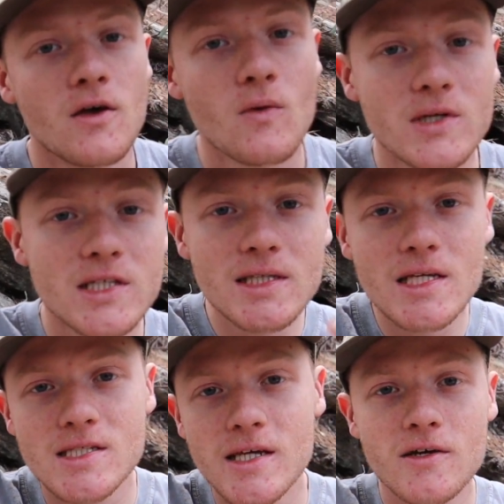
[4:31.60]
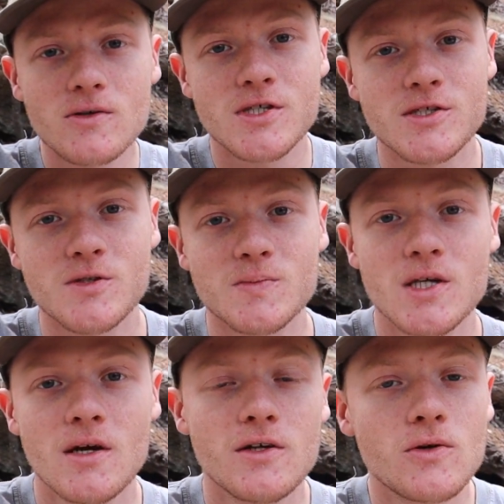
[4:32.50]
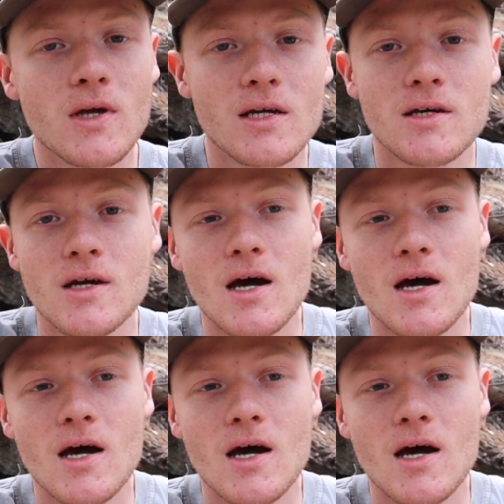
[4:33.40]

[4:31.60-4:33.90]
Within these ecosystems, you get